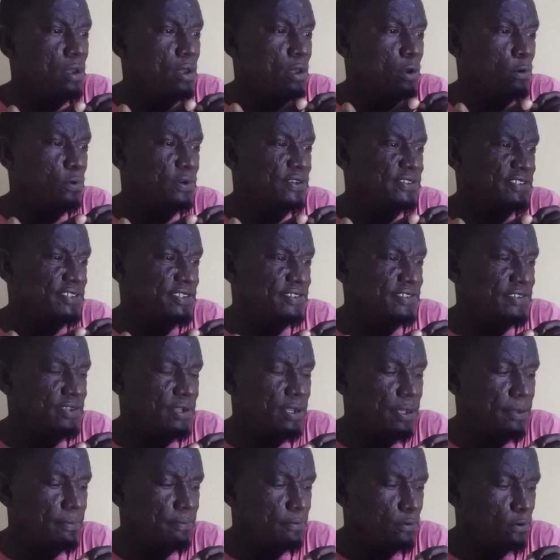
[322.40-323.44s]
And what's his
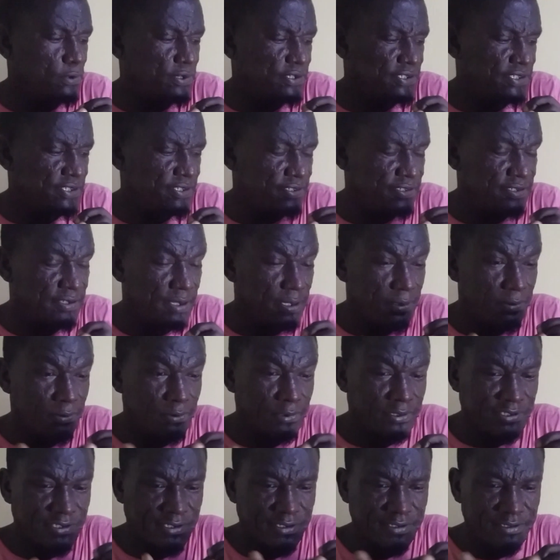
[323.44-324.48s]
name? What's his
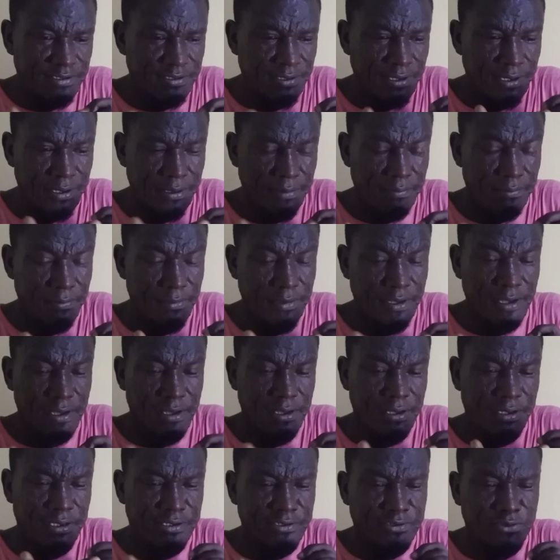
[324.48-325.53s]
name? What's his name?
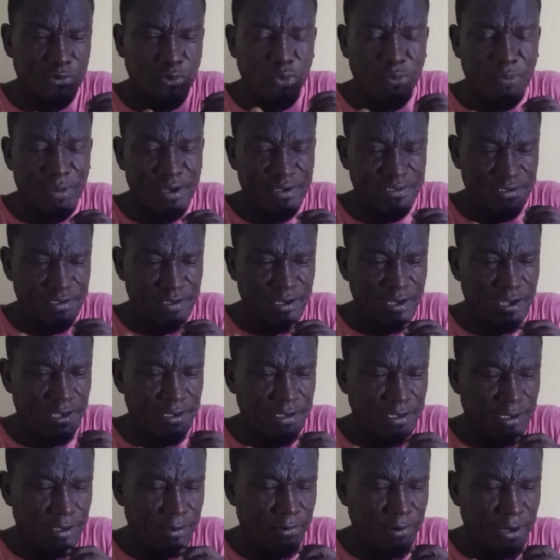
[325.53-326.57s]
This Kumasi
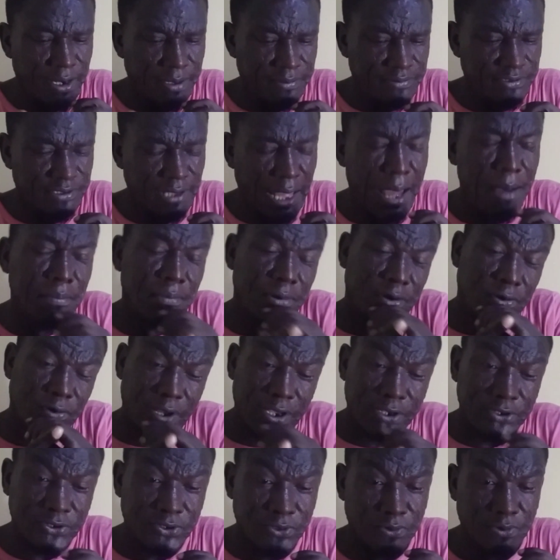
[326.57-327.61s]
guy that raps.
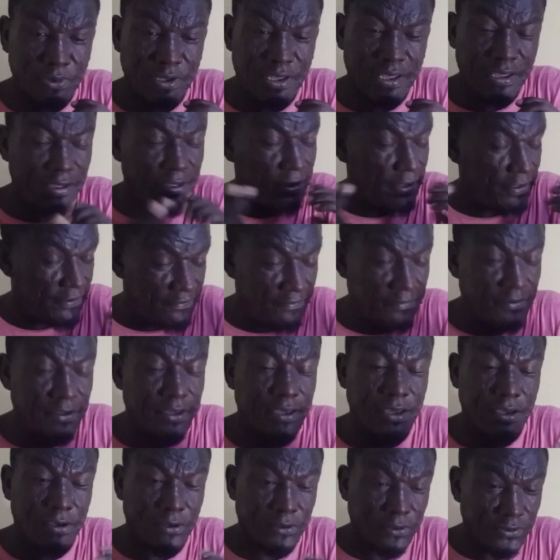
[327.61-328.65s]
Amirado. If he
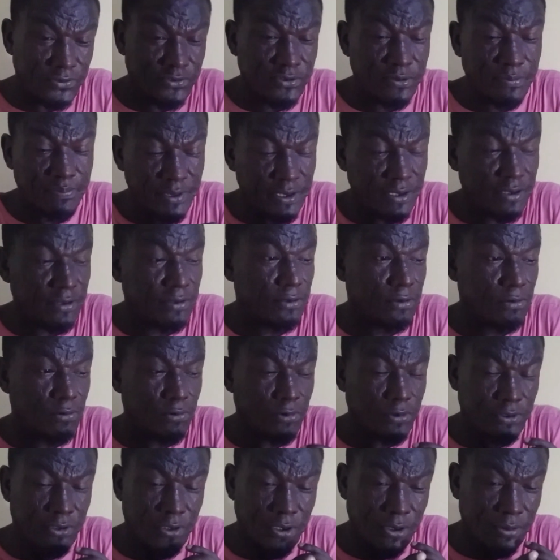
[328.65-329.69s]
can also pick an
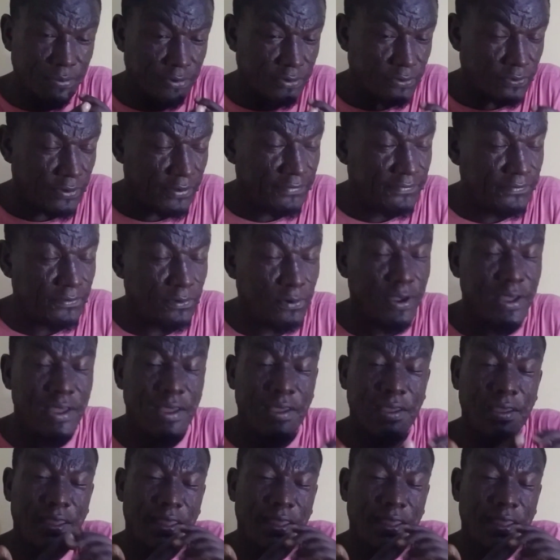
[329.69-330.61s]
award, I'll be grateful.